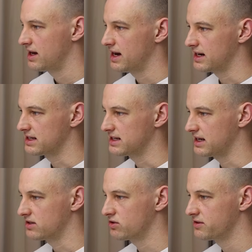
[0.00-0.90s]
I'm going to say
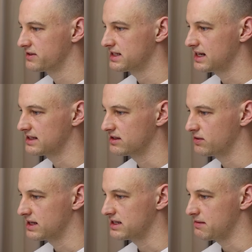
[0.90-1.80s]
atorvastatin
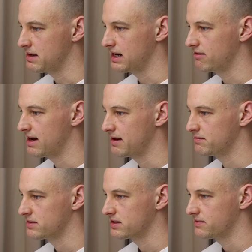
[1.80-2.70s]
20
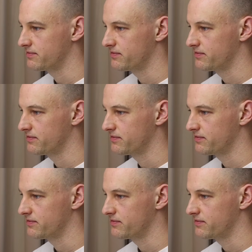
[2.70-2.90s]
milligrams.